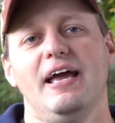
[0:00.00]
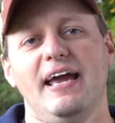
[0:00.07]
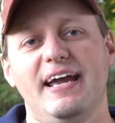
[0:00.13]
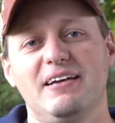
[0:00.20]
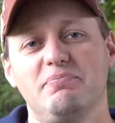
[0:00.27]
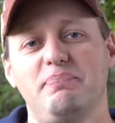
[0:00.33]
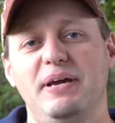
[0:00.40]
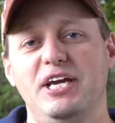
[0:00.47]

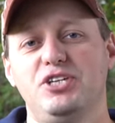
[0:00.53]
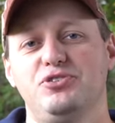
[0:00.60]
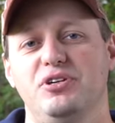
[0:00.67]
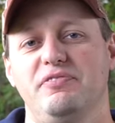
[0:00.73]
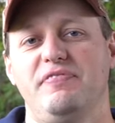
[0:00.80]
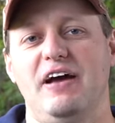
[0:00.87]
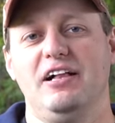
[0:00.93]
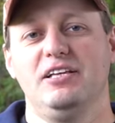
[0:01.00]
and
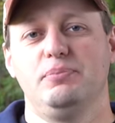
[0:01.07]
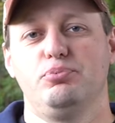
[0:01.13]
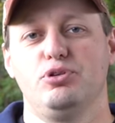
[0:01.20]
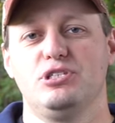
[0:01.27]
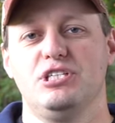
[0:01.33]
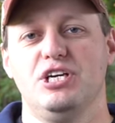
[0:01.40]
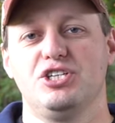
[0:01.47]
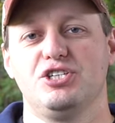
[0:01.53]
Patriot Valley
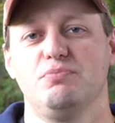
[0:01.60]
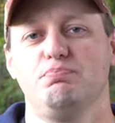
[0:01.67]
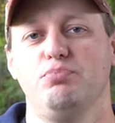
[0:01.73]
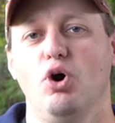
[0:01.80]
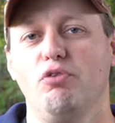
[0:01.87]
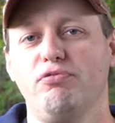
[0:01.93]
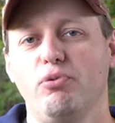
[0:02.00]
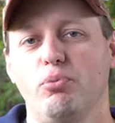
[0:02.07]
Precision,
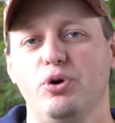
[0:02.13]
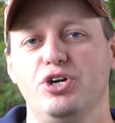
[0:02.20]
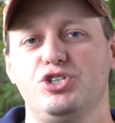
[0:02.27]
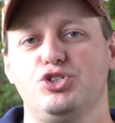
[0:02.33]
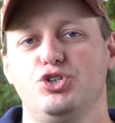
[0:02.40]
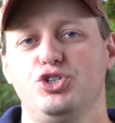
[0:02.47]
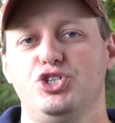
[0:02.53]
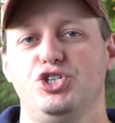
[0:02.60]
both of
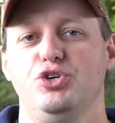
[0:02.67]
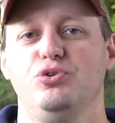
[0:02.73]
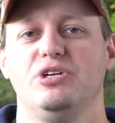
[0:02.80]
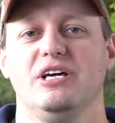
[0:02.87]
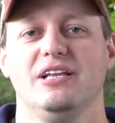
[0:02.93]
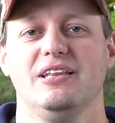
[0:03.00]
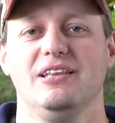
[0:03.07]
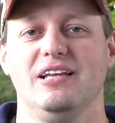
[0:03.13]
which should
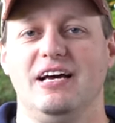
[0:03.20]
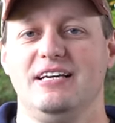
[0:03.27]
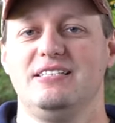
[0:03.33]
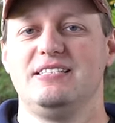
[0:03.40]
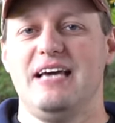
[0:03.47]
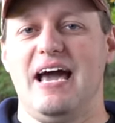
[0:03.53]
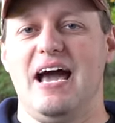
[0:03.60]
shoot lights